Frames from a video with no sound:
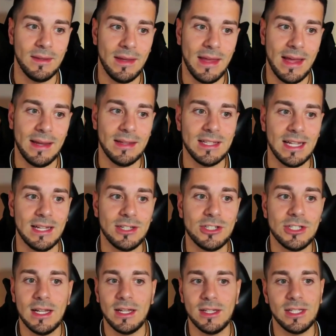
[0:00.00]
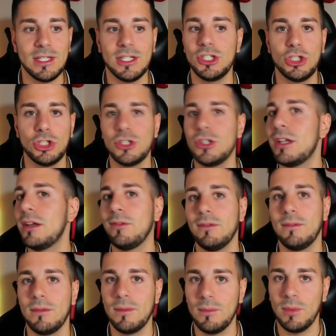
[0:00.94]
let's say, a certain initiative,
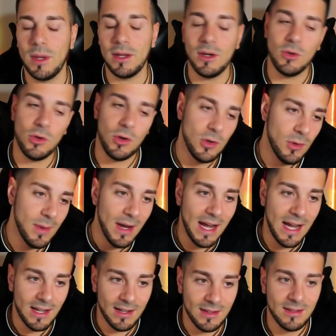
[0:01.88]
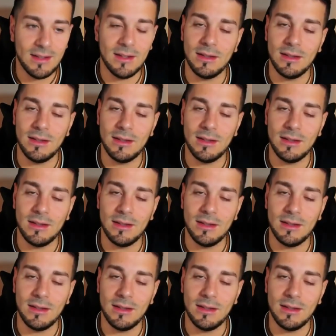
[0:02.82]
whether good or bad.